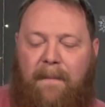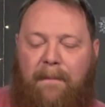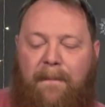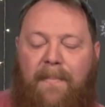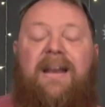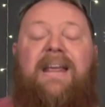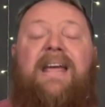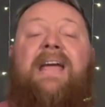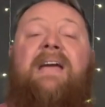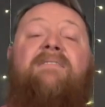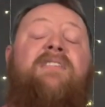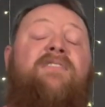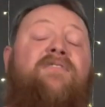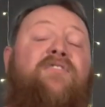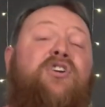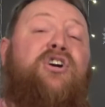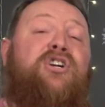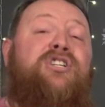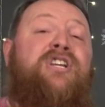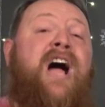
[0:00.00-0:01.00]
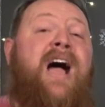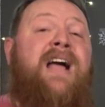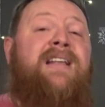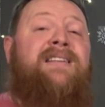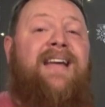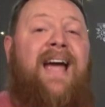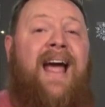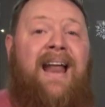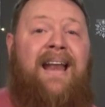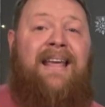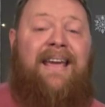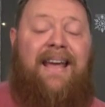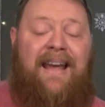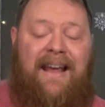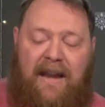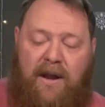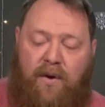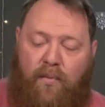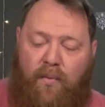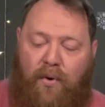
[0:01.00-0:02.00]
But even if not dating
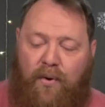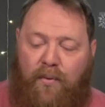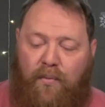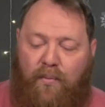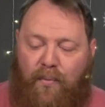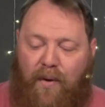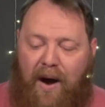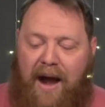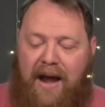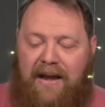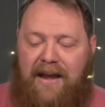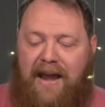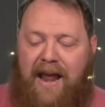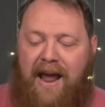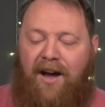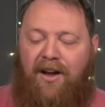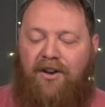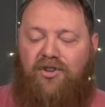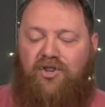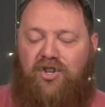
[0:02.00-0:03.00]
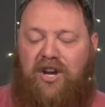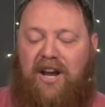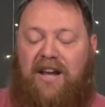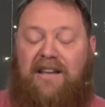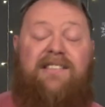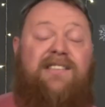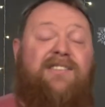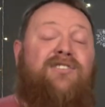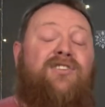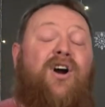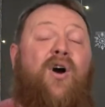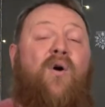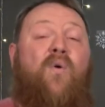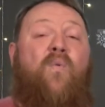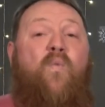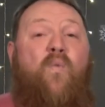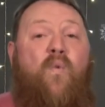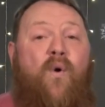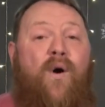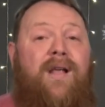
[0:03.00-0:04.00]
anyone right now, chances are
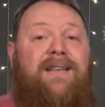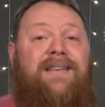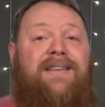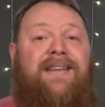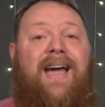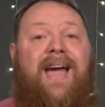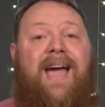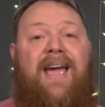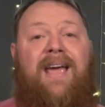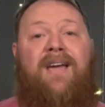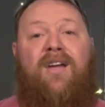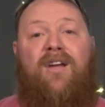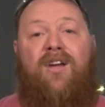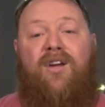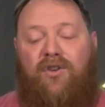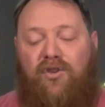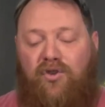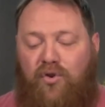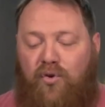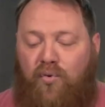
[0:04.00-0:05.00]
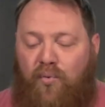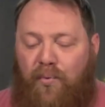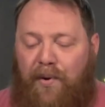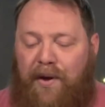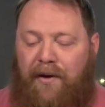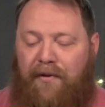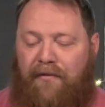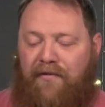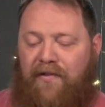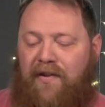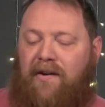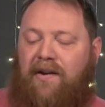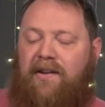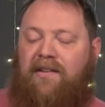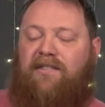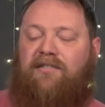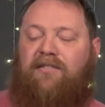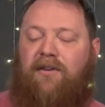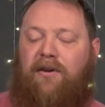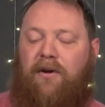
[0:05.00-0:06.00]
one day you will very
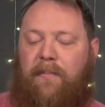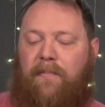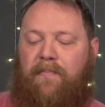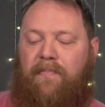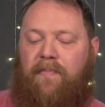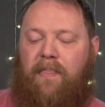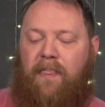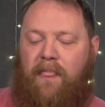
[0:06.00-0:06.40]
soon.